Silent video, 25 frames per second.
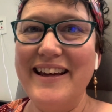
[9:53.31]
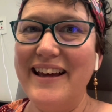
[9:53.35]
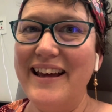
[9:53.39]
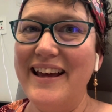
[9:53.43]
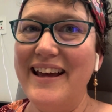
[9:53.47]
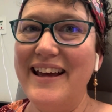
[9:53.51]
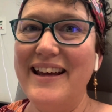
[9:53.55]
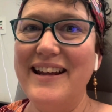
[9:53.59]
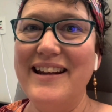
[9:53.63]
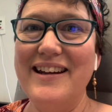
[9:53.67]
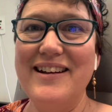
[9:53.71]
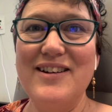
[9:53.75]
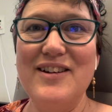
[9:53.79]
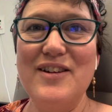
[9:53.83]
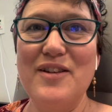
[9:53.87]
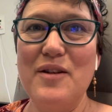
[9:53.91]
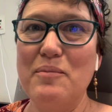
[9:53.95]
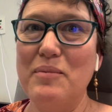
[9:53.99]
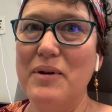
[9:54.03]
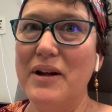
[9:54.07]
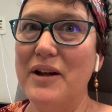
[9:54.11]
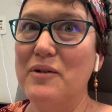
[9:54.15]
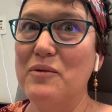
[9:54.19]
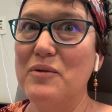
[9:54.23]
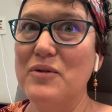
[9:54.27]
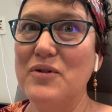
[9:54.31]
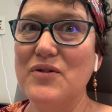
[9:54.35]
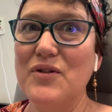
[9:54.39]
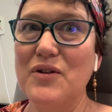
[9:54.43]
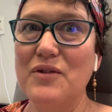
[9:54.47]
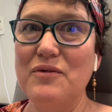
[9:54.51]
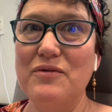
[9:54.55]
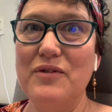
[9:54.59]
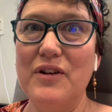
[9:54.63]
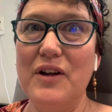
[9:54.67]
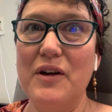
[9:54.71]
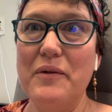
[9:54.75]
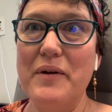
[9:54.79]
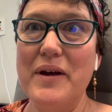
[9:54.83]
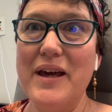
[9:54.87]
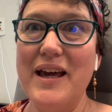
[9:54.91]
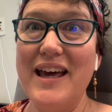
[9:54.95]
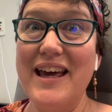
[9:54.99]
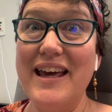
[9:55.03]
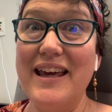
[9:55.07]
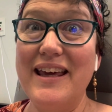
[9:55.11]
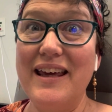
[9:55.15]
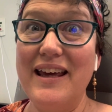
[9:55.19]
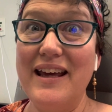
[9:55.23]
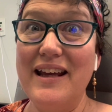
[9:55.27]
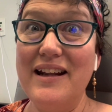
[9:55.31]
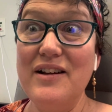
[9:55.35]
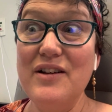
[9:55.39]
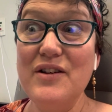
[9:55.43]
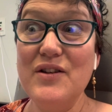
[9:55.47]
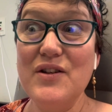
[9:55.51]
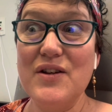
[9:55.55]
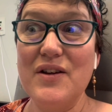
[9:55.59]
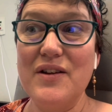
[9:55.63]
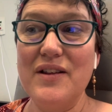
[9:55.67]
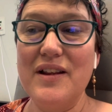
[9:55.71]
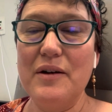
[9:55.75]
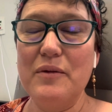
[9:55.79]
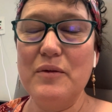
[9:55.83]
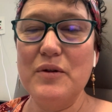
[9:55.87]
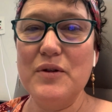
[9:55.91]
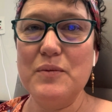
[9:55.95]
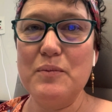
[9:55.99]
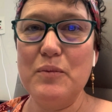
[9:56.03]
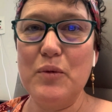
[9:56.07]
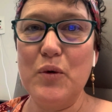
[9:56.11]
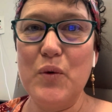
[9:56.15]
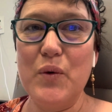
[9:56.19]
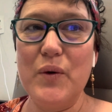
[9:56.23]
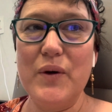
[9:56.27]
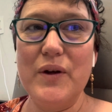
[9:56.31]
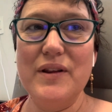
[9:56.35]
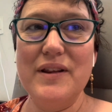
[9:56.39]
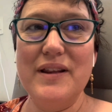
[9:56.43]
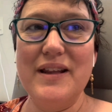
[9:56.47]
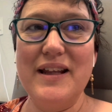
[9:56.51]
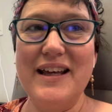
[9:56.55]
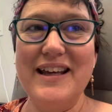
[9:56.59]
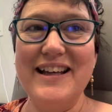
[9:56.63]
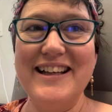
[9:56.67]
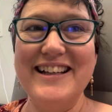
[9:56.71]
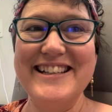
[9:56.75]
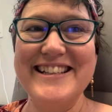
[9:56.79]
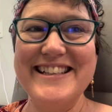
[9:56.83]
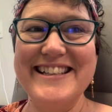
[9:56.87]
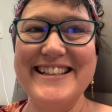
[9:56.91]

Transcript: and the blood was not flowing again, so that was more things.